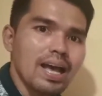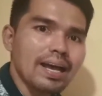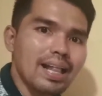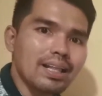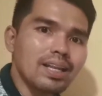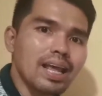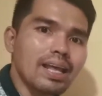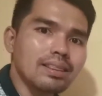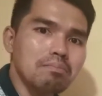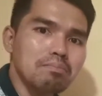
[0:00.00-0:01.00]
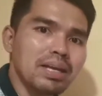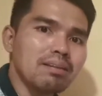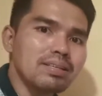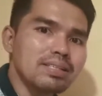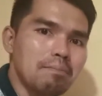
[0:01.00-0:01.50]
Calculate the mean
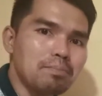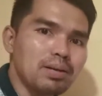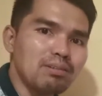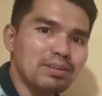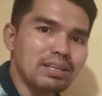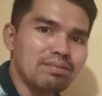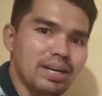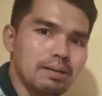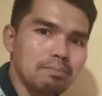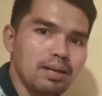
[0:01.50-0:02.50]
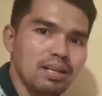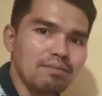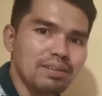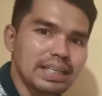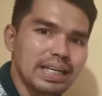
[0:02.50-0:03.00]
of the sample for the variable of
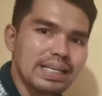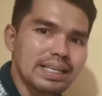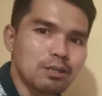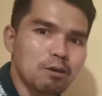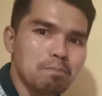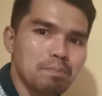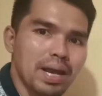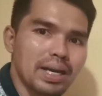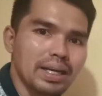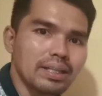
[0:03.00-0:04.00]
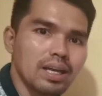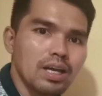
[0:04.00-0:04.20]
interest and compare it